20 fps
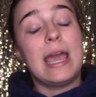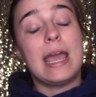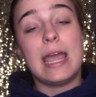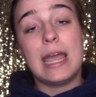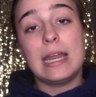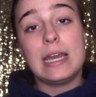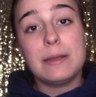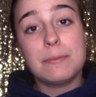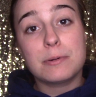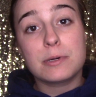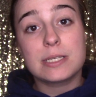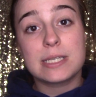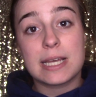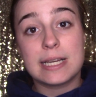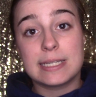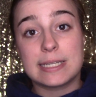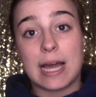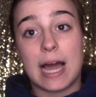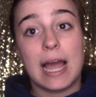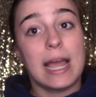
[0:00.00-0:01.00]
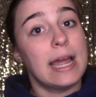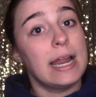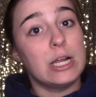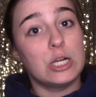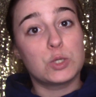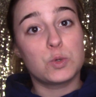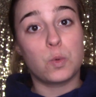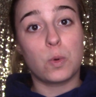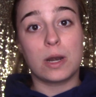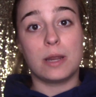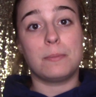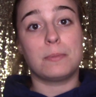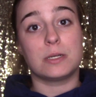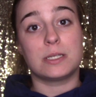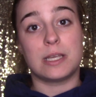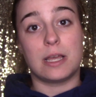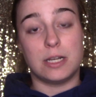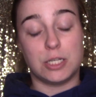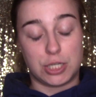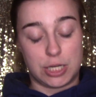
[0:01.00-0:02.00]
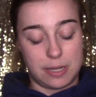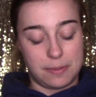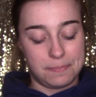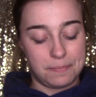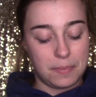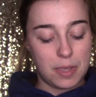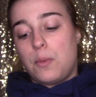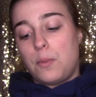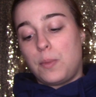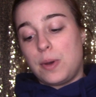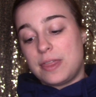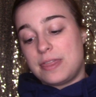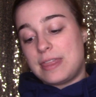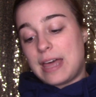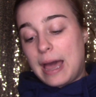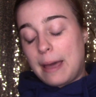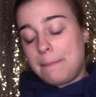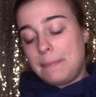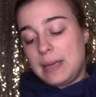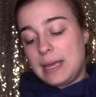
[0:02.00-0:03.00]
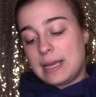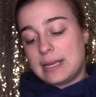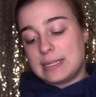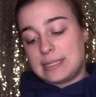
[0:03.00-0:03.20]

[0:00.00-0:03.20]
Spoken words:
80% diet and 20% gym. With that being